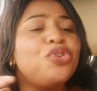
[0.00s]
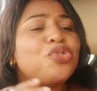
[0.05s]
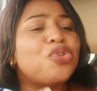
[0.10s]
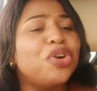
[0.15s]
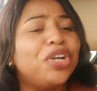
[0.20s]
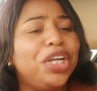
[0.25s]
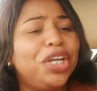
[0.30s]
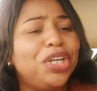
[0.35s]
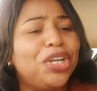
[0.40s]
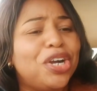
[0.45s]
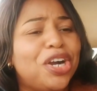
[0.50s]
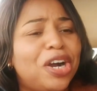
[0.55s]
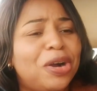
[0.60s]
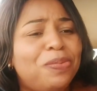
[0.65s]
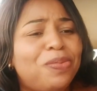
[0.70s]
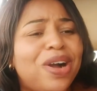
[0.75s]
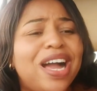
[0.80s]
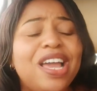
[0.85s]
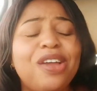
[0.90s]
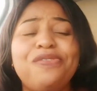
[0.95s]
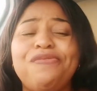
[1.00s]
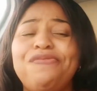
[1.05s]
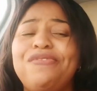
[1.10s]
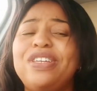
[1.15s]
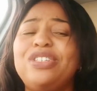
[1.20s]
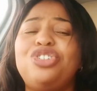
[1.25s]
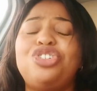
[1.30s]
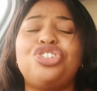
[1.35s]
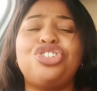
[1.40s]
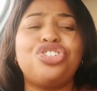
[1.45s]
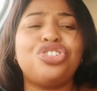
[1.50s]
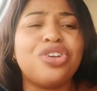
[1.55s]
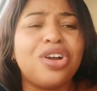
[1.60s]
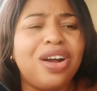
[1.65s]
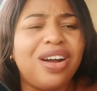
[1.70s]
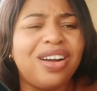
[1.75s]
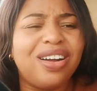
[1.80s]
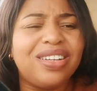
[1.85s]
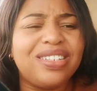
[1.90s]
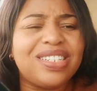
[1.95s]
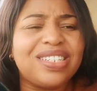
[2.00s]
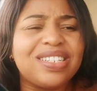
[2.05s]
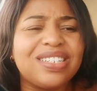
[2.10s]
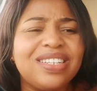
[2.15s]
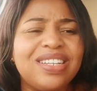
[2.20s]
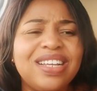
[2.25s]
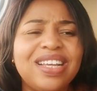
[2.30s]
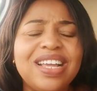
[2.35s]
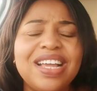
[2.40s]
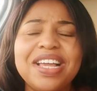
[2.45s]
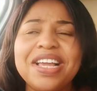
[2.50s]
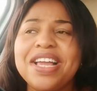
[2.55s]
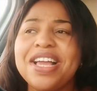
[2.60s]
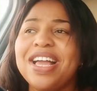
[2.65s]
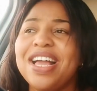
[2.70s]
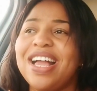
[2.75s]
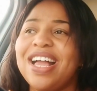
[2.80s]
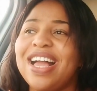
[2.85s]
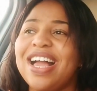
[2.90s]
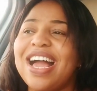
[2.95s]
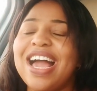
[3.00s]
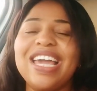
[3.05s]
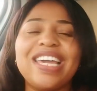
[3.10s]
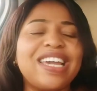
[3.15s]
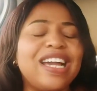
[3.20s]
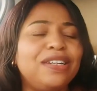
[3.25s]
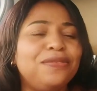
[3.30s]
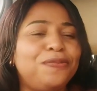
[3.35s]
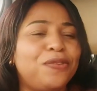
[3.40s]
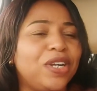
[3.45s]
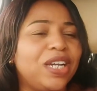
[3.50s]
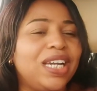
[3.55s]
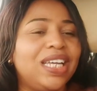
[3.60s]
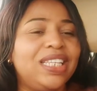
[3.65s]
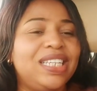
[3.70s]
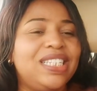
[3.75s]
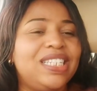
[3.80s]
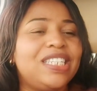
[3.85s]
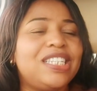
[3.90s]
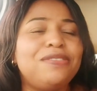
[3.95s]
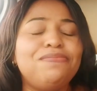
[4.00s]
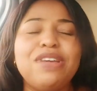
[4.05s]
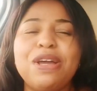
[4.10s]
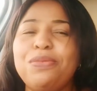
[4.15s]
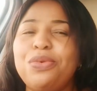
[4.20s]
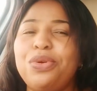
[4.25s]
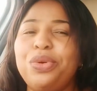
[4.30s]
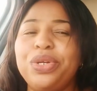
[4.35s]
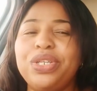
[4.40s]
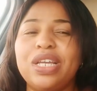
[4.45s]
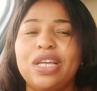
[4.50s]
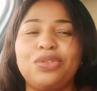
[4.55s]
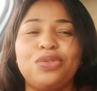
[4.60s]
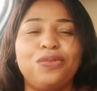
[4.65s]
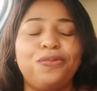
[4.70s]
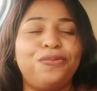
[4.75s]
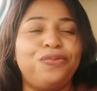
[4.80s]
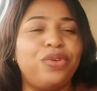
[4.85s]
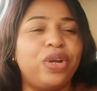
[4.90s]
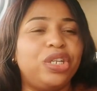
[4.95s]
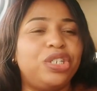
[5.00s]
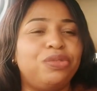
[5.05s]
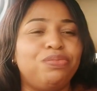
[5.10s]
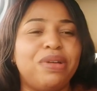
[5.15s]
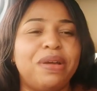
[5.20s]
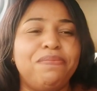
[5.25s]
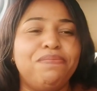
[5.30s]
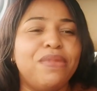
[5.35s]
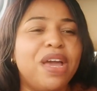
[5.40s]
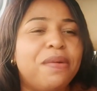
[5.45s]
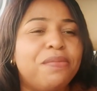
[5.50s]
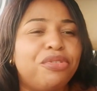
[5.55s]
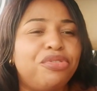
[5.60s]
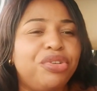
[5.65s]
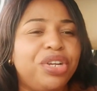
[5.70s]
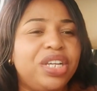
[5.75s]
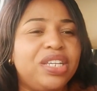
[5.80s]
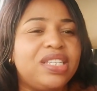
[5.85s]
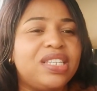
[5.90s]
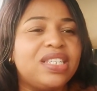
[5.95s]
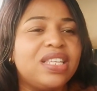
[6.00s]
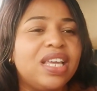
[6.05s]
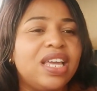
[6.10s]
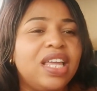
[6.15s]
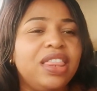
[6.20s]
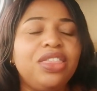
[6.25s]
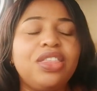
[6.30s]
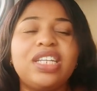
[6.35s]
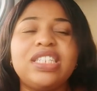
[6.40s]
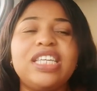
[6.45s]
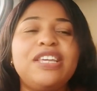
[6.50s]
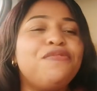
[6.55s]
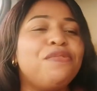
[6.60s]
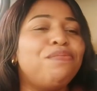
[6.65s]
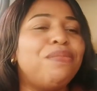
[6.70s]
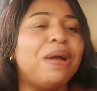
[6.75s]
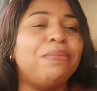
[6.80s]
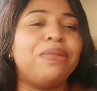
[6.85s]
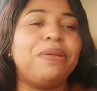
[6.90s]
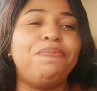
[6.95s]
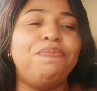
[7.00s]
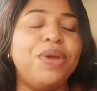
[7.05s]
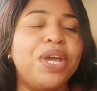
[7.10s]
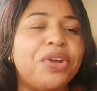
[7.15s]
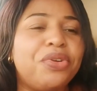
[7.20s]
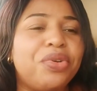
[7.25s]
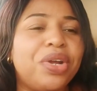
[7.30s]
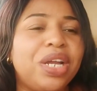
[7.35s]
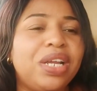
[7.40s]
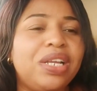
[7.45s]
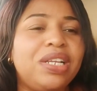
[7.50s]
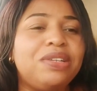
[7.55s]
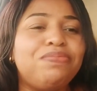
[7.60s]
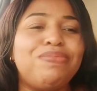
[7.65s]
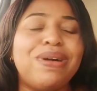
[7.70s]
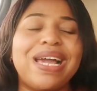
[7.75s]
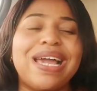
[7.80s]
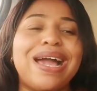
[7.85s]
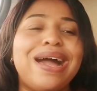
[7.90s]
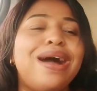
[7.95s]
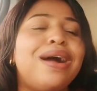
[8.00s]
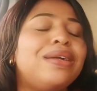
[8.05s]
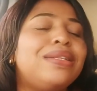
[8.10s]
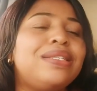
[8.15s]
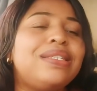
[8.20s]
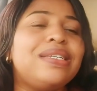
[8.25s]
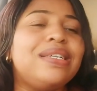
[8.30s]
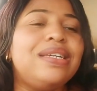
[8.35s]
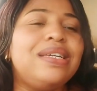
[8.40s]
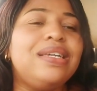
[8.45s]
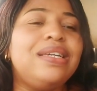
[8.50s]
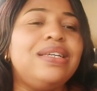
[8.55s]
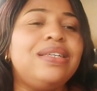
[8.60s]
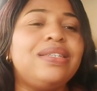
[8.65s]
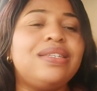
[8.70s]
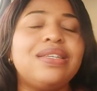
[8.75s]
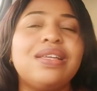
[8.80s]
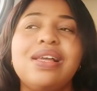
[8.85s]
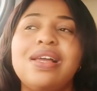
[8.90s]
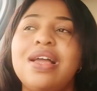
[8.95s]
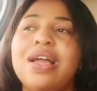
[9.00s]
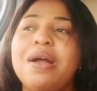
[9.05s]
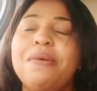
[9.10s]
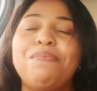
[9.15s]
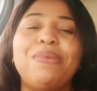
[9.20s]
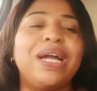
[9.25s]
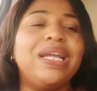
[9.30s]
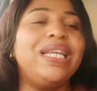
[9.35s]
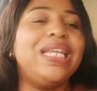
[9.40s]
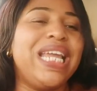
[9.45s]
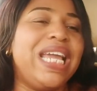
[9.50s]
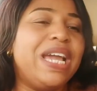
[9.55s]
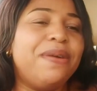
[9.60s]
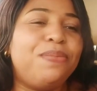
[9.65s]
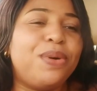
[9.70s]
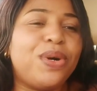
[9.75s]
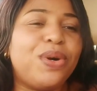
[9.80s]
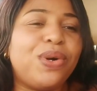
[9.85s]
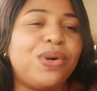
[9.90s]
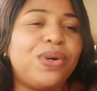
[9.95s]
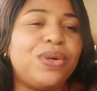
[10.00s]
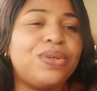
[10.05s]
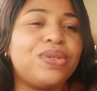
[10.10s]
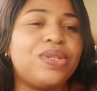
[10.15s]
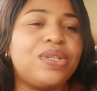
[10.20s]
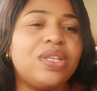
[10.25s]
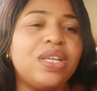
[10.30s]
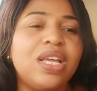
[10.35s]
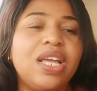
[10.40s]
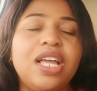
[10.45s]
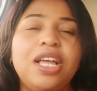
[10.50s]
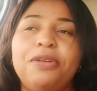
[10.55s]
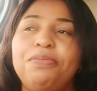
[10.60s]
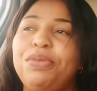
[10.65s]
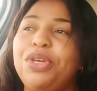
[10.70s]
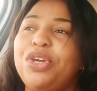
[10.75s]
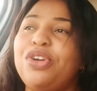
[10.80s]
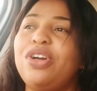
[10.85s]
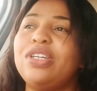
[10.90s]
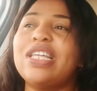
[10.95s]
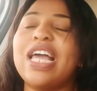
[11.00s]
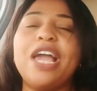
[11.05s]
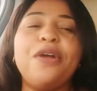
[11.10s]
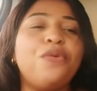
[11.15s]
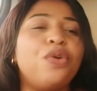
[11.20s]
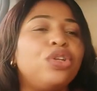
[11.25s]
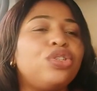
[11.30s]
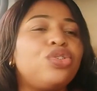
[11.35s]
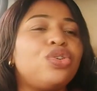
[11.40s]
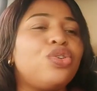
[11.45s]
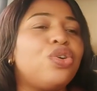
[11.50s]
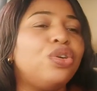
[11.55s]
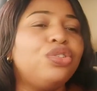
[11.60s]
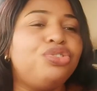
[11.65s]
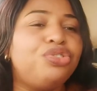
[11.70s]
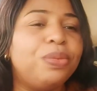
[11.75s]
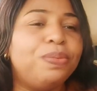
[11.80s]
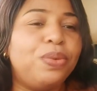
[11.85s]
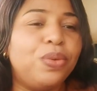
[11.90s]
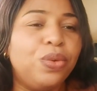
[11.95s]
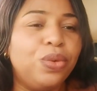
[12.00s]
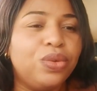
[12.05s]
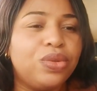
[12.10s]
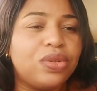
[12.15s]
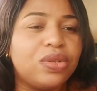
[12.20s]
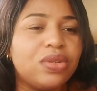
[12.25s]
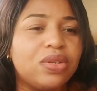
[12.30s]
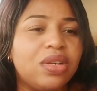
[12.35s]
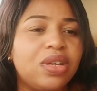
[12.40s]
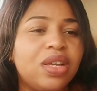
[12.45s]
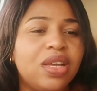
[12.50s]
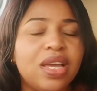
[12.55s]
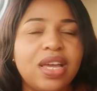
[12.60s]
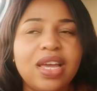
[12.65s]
Growing up, I've been shot. I can't forget this. These memories are so fresh in my memories. Not even by my parents, by aunties, by neighbors. Because I want to contribute.